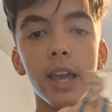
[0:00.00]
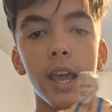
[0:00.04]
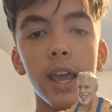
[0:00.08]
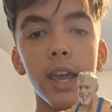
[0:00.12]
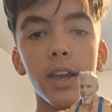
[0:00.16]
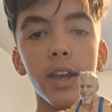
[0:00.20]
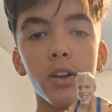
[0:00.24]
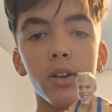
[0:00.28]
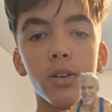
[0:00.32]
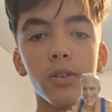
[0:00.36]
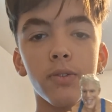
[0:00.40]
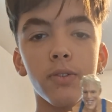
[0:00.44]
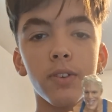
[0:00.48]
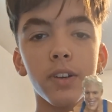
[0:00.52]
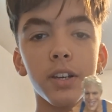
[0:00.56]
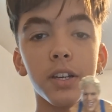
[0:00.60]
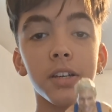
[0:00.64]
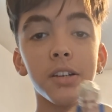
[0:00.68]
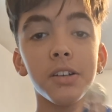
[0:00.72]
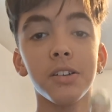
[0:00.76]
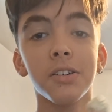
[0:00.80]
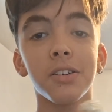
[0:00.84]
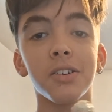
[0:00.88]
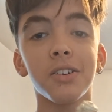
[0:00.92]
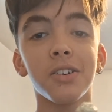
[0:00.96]
Hanger
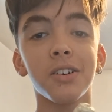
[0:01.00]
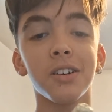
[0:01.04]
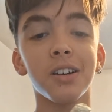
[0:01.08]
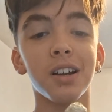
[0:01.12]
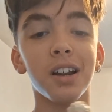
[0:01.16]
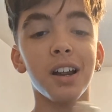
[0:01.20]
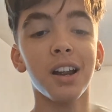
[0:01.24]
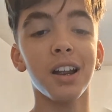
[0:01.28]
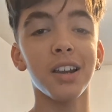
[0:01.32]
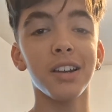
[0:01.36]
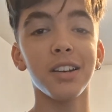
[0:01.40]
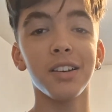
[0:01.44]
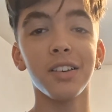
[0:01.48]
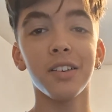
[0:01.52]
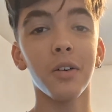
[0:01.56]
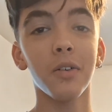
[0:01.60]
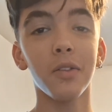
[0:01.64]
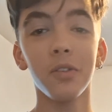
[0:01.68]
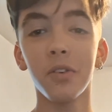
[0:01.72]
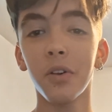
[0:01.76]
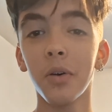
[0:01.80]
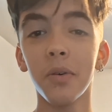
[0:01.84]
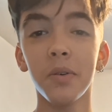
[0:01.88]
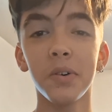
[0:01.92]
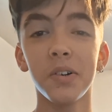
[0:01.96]
figure.
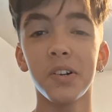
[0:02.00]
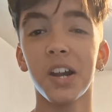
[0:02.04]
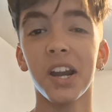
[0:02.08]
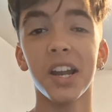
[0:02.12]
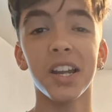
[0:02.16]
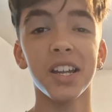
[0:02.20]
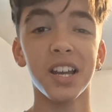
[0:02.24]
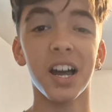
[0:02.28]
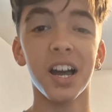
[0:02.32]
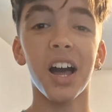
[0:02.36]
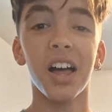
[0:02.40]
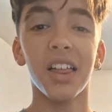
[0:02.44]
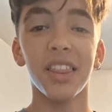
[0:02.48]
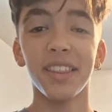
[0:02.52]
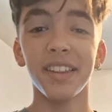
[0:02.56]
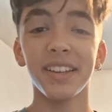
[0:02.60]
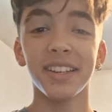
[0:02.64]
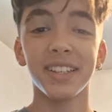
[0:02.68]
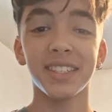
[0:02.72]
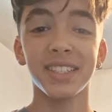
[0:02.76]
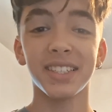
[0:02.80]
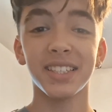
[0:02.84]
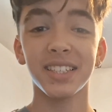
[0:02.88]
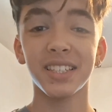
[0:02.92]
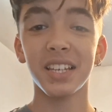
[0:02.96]
Don't know where I got
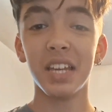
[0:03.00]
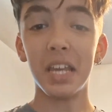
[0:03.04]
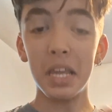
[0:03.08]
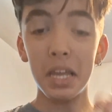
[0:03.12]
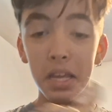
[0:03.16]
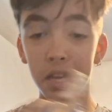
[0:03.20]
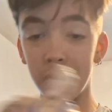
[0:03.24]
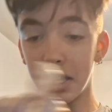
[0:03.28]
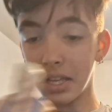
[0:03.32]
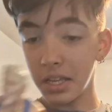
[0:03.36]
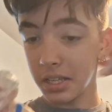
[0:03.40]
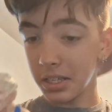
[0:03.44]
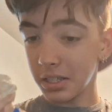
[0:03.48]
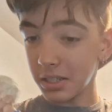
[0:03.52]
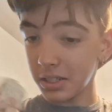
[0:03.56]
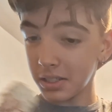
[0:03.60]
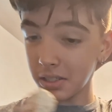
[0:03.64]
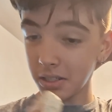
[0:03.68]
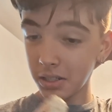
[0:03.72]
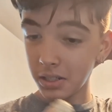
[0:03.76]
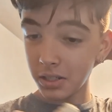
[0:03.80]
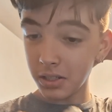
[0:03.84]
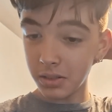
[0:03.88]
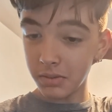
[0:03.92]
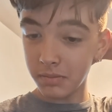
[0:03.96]
this.
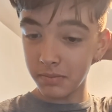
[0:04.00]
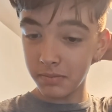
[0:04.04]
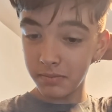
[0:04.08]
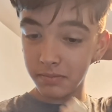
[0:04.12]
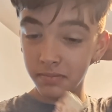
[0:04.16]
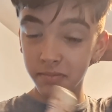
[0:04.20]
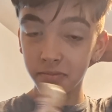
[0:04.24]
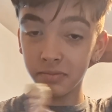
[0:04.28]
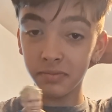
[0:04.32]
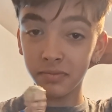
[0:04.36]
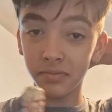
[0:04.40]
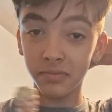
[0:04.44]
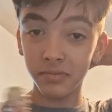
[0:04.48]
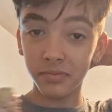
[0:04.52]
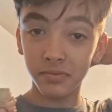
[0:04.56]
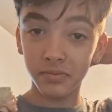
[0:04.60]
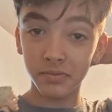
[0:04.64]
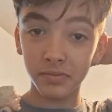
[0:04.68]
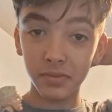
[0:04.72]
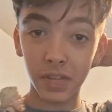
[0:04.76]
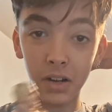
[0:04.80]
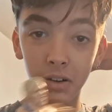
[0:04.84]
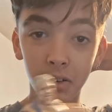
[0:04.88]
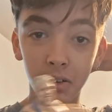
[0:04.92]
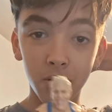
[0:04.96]

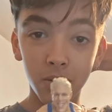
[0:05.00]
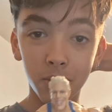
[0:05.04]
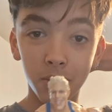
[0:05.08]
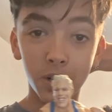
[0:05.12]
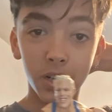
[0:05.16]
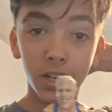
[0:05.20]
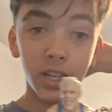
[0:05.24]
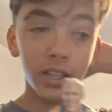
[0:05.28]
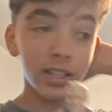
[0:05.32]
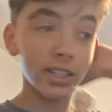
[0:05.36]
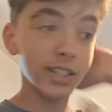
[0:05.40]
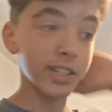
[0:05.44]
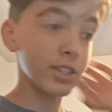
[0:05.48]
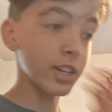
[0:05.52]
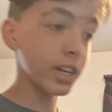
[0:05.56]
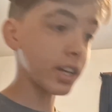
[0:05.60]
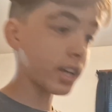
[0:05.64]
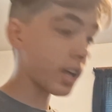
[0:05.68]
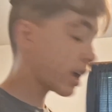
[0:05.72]
I don't know where I got this Jake